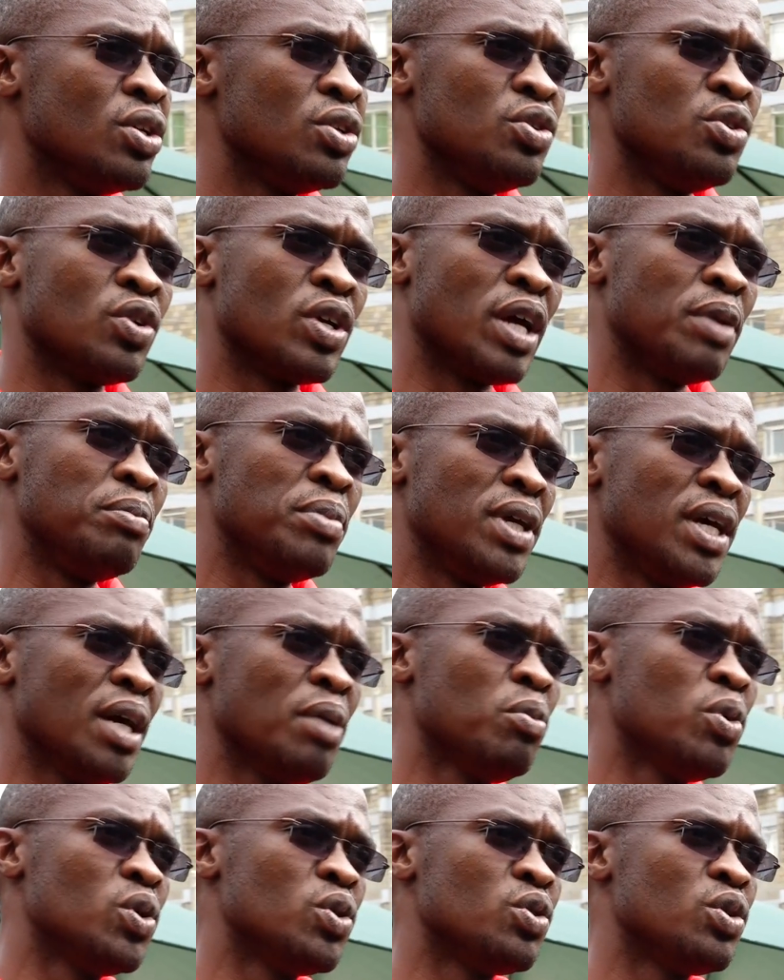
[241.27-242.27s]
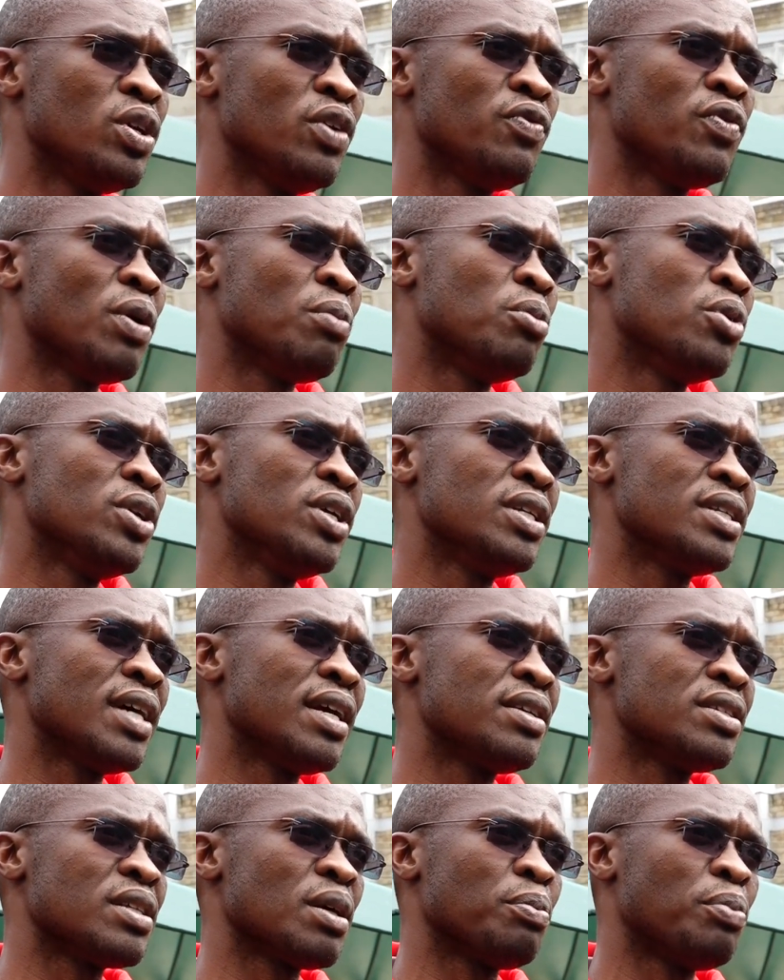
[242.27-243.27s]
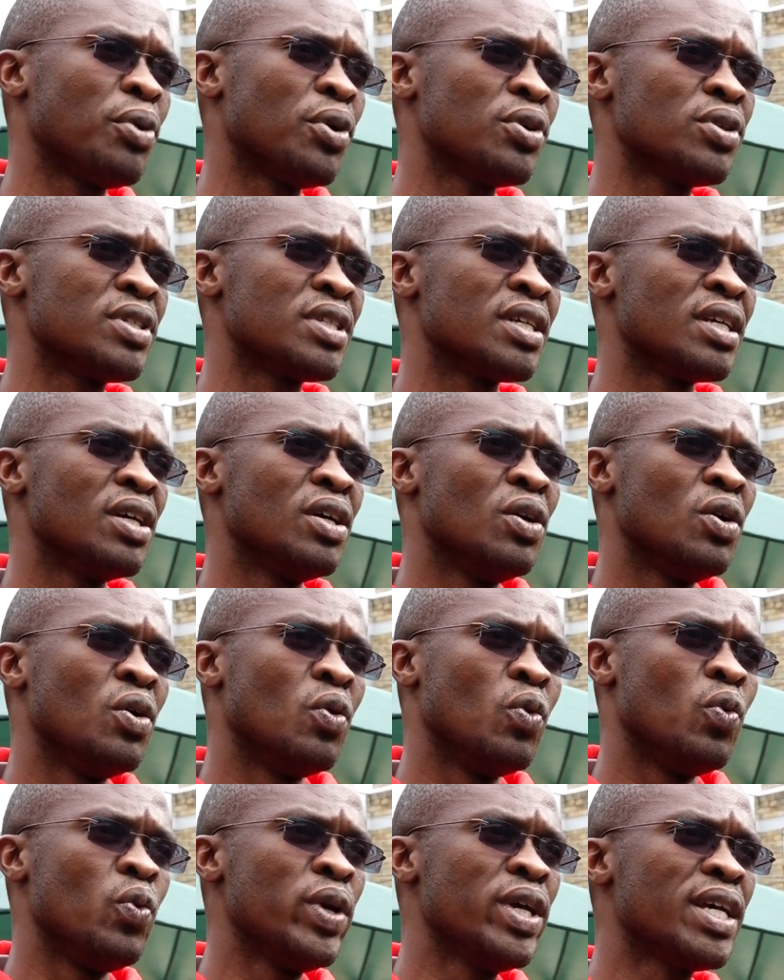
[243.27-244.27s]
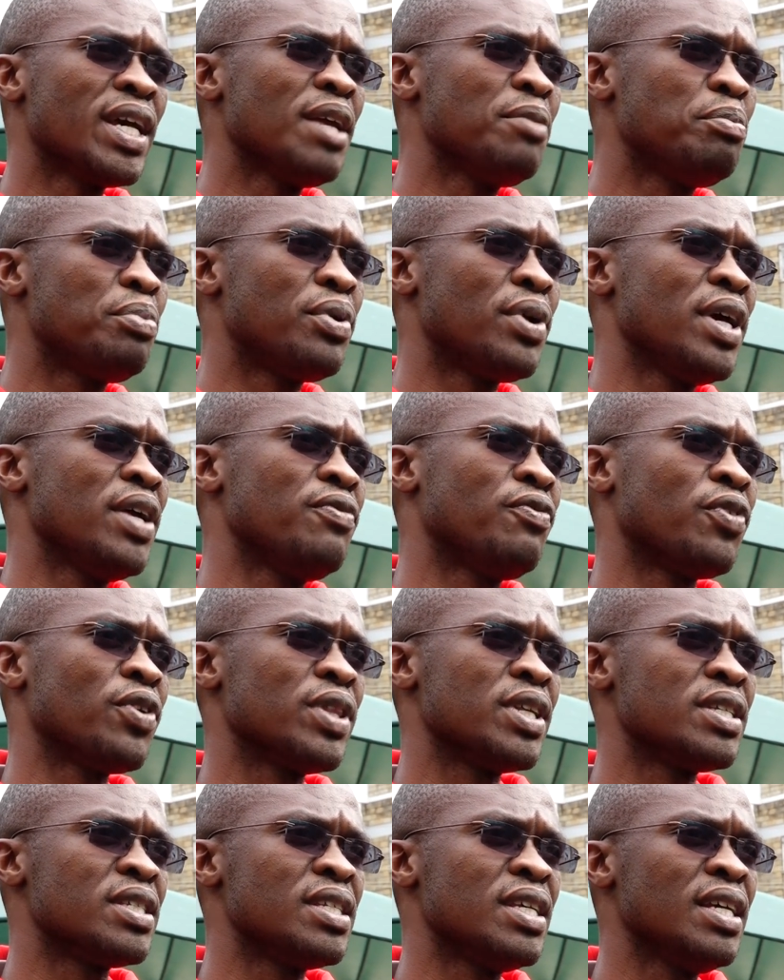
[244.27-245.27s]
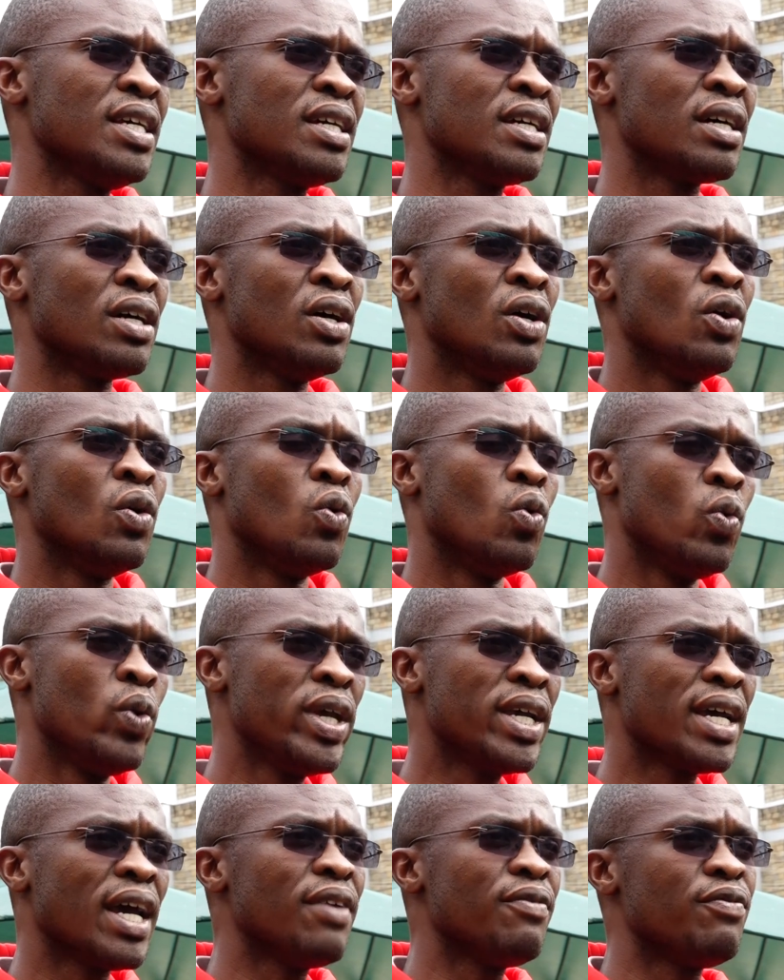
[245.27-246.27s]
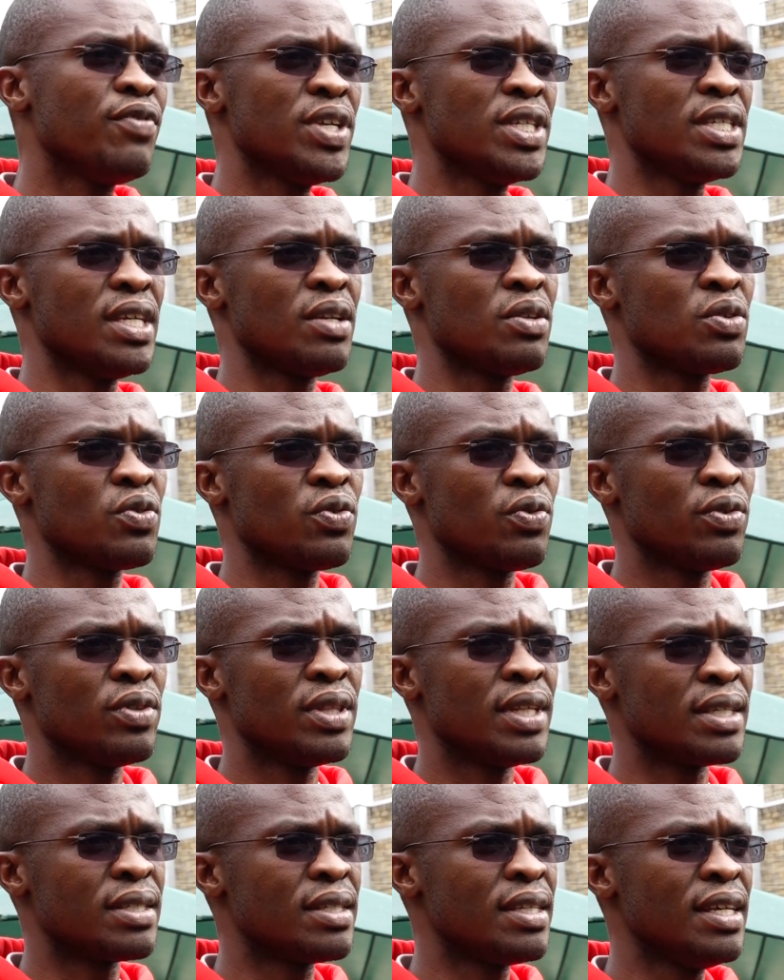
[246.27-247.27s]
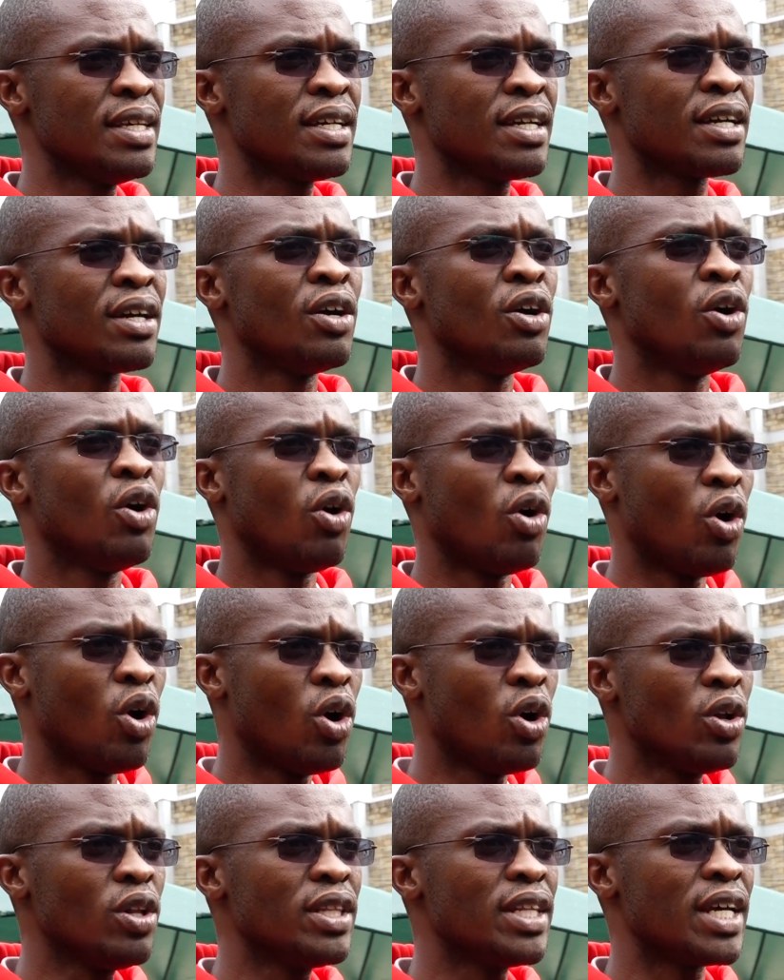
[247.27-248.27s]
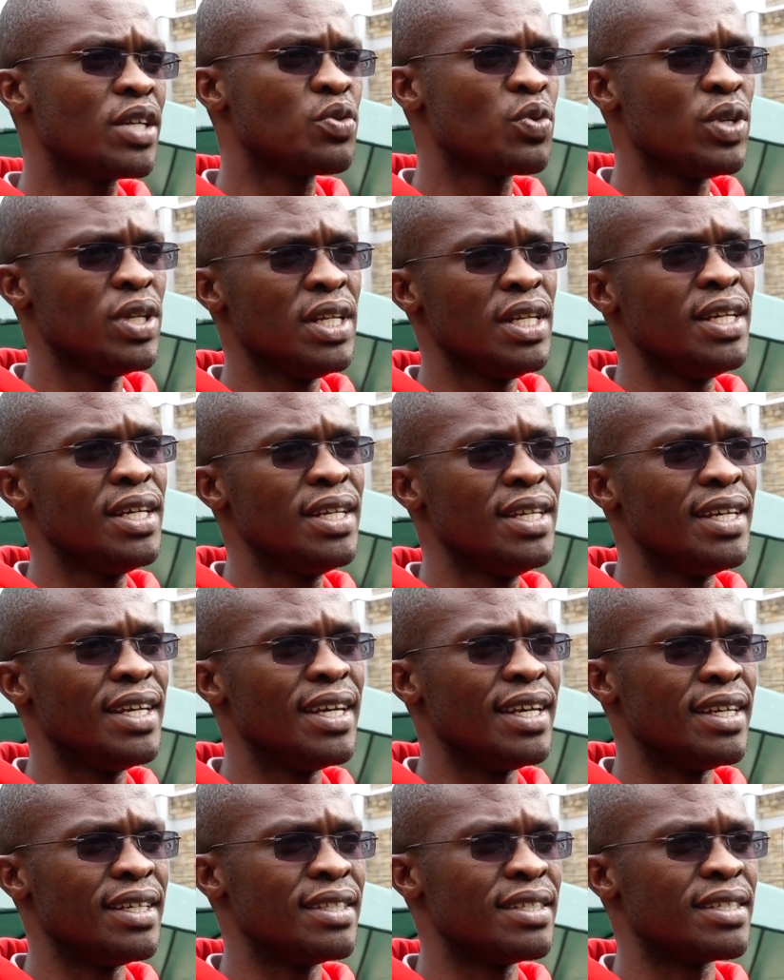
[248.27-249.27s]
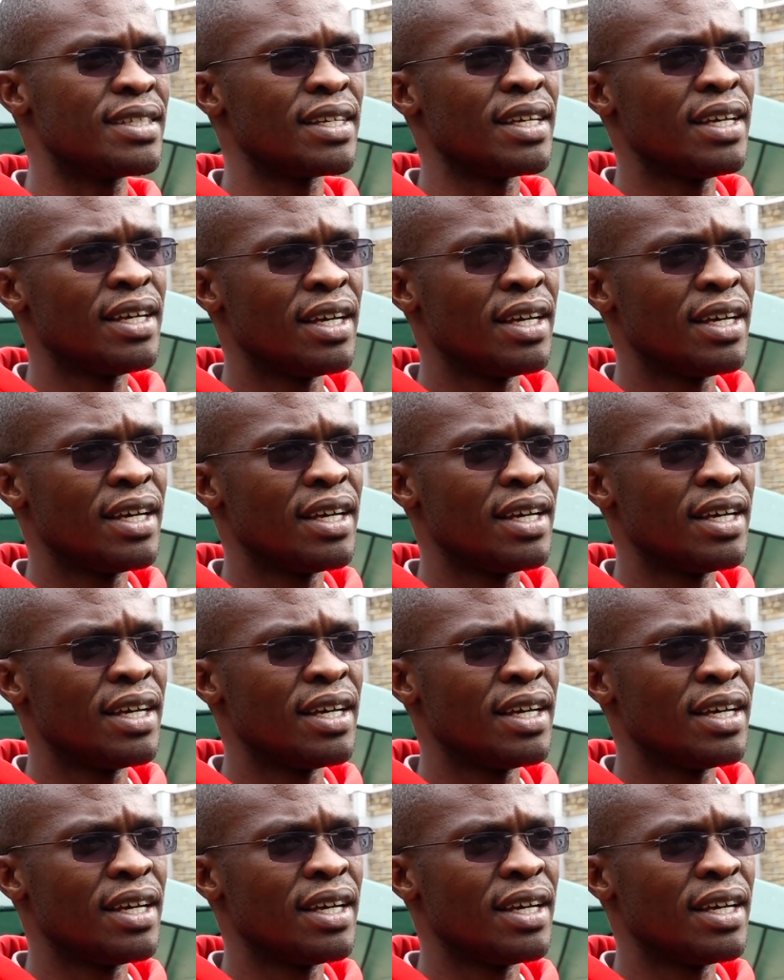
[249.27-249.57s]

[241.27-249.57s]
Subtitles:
You can be able to give your monetary support. We can pray for the sick. We can visit the sick. All that we need is